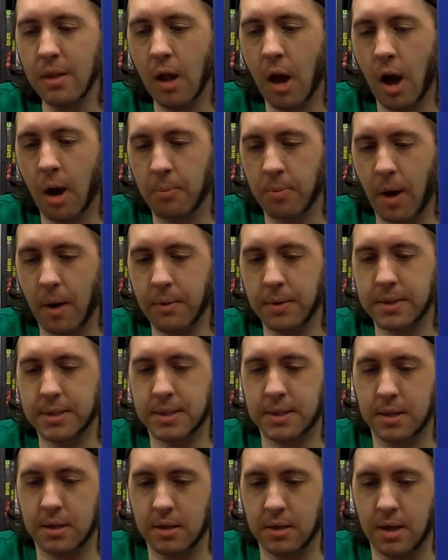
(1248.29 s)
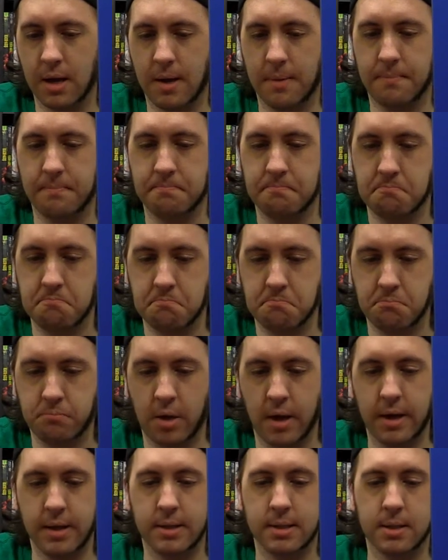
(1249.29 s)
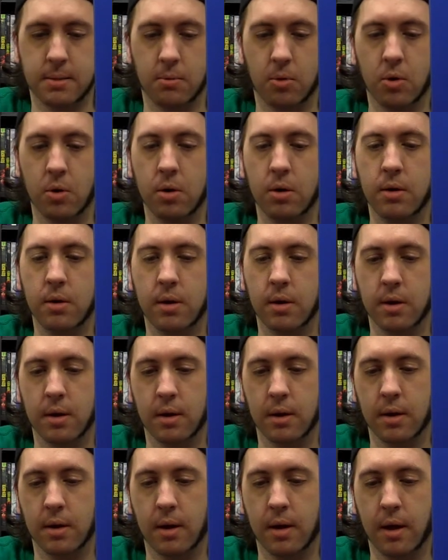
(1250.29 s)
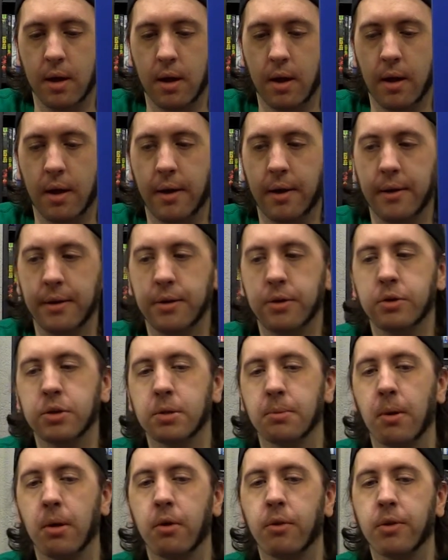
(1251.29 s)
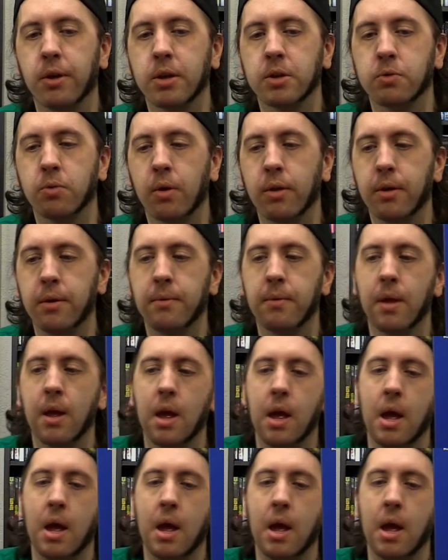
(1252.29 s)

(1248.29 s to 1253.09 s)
I'll probably still play it some more and do some other things with it.